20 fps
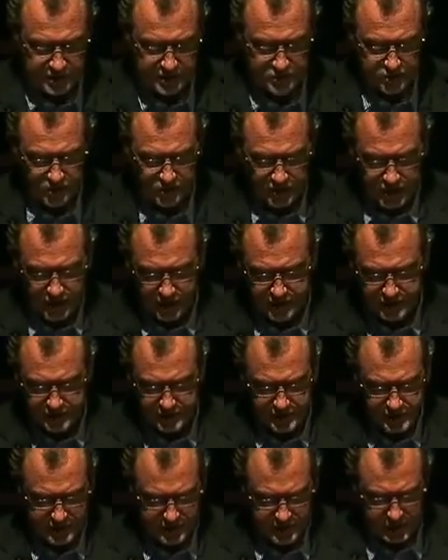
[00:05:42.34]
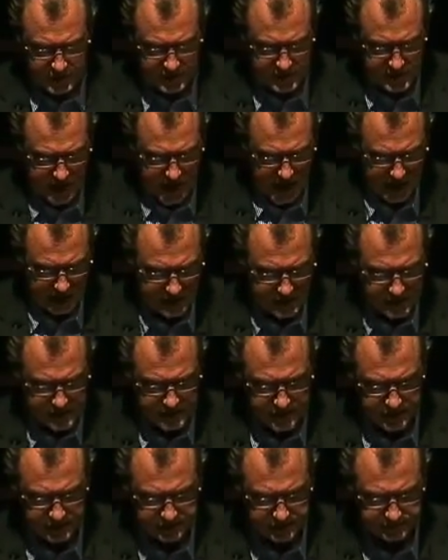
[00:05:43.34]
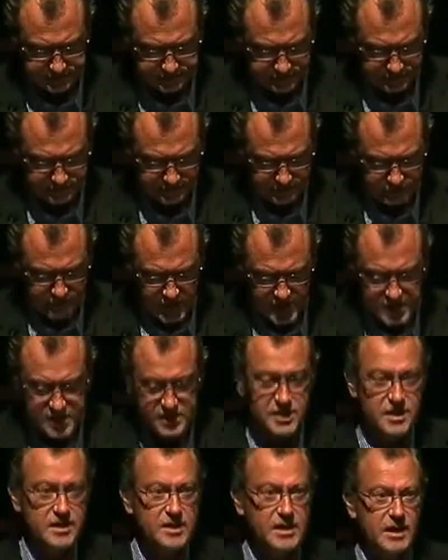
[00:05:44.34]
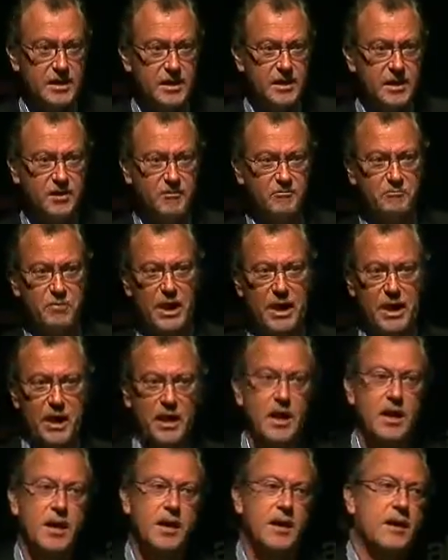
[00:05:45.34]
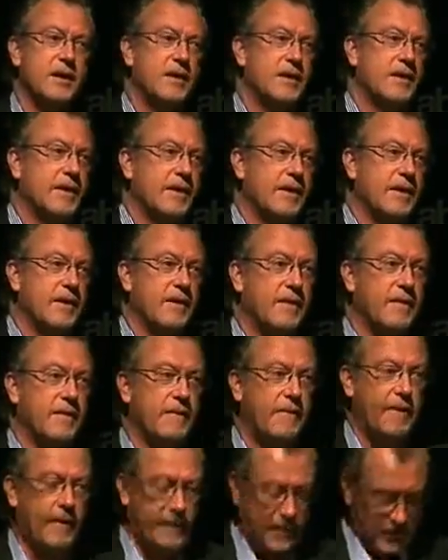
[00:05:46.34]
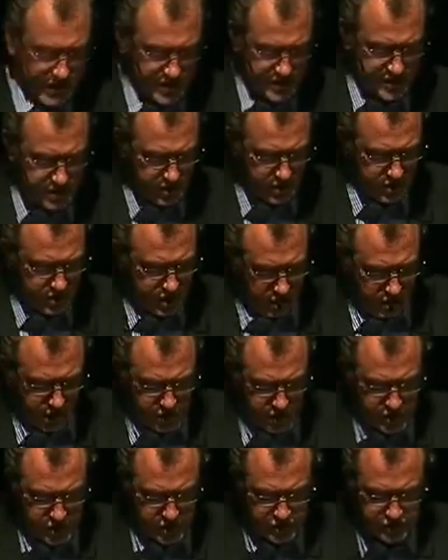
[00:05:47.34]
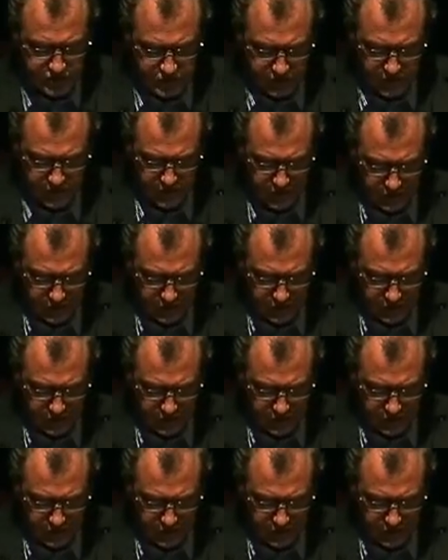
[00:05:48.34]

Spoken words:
prepared text, this idea of being considered courageous for